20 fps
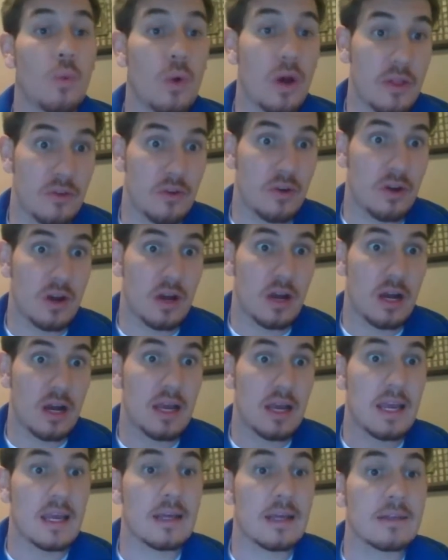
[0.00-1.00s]
whether or
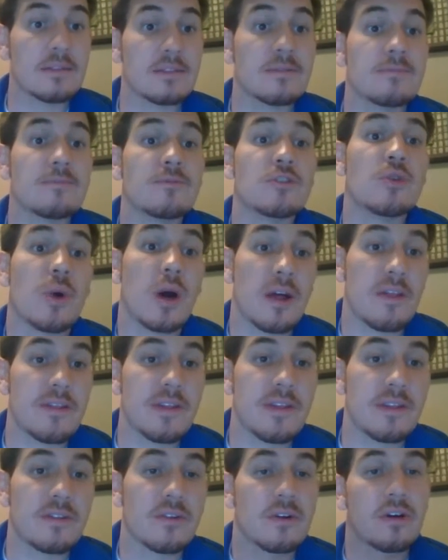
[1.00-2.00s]
not do I
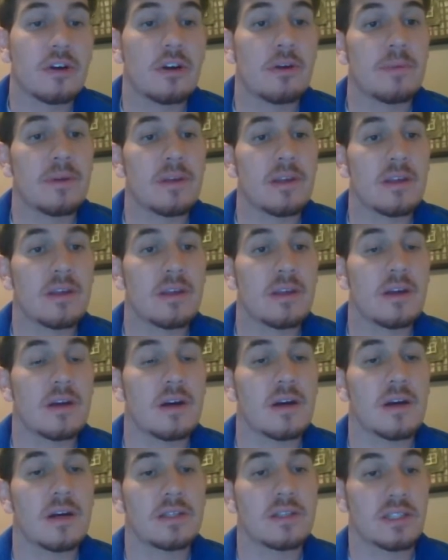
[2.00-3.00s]
think they're going to be
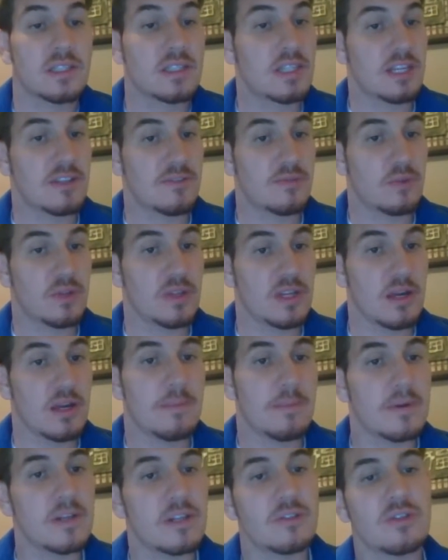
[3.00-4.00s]
successful in the
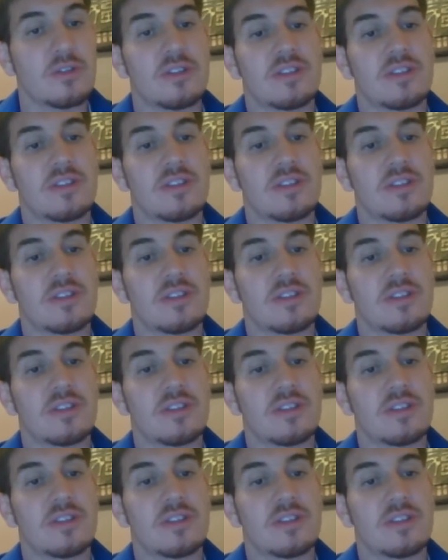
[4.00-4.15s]
company,